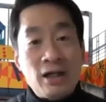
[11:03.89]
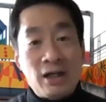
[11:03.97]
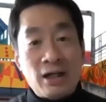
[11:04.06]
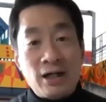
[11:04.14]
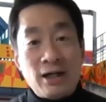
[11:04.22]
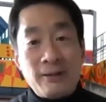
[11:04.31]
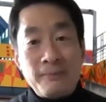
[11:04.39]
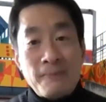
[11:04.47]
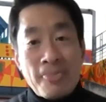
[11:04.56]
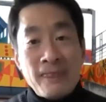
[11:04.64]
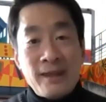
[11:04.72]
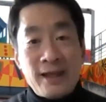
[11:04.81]
And
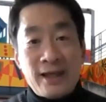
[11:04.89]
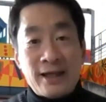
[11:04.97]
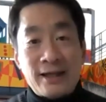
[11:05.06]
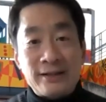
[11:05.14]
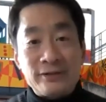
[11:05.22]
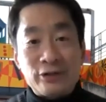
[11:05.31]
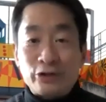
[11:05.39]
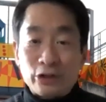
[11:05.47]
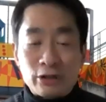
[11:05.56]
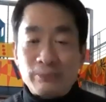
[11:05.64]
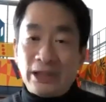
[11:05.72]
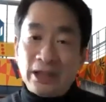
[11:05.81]
you're going
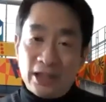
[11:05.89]
to be